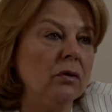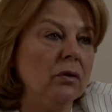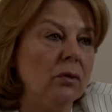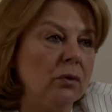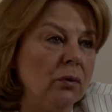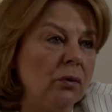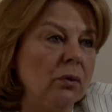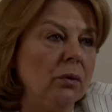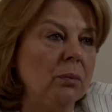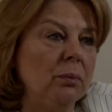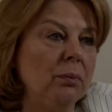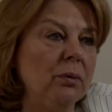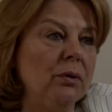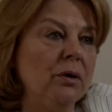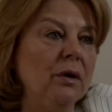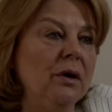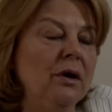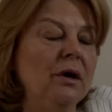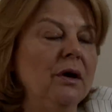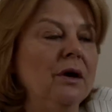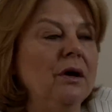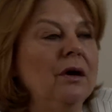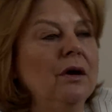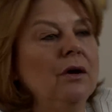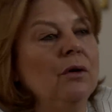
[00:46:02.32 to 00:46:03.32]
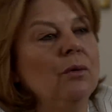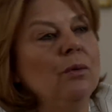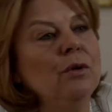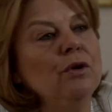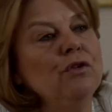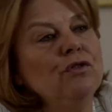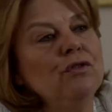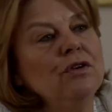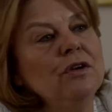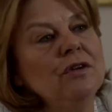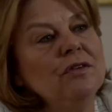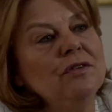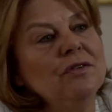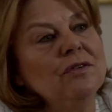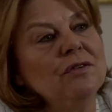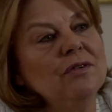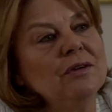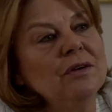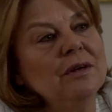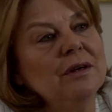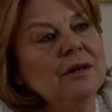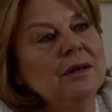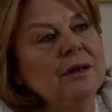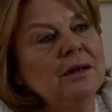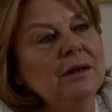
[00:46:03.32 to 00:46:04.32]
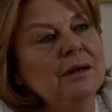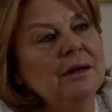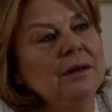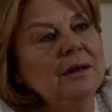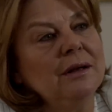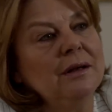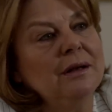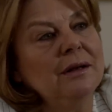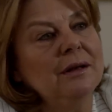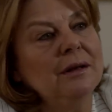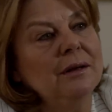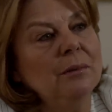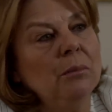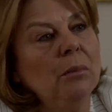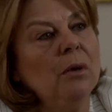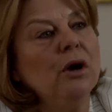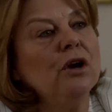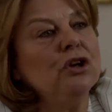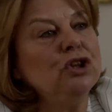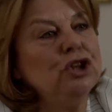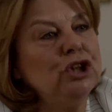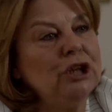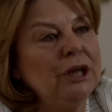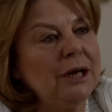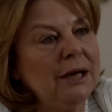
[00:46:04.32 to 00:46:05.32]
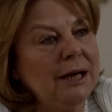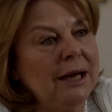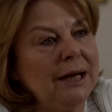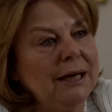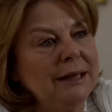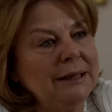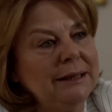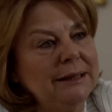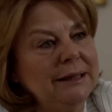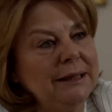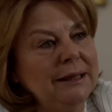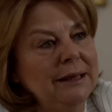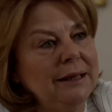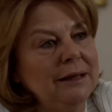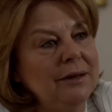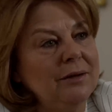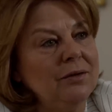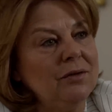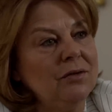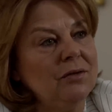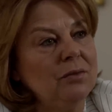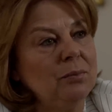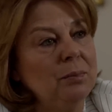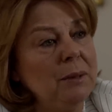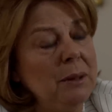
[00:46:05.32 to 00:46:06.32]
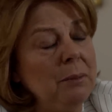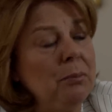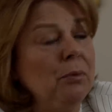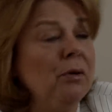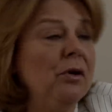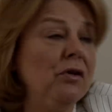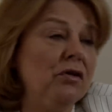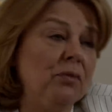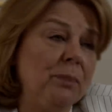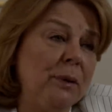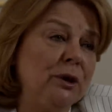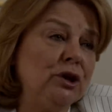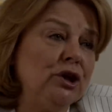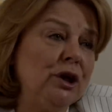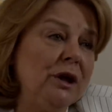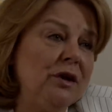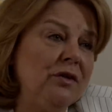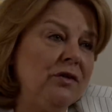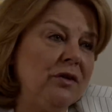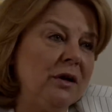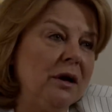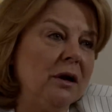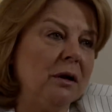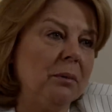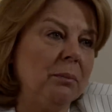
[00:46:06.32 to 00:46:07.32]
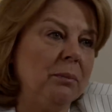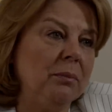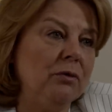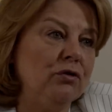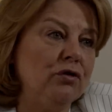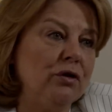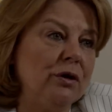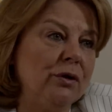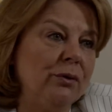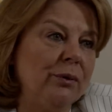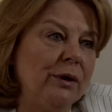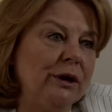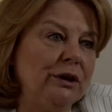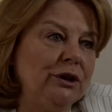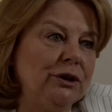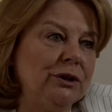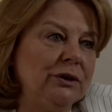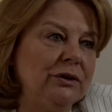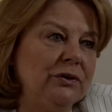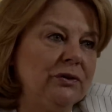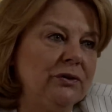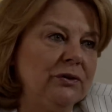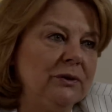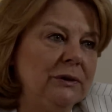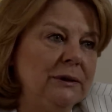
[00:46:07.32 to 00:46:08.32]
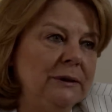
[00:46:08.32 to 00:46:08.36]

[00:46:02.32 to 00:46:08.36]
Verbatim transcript: a Europe which is uh, marginalizing its people, especially its young generations.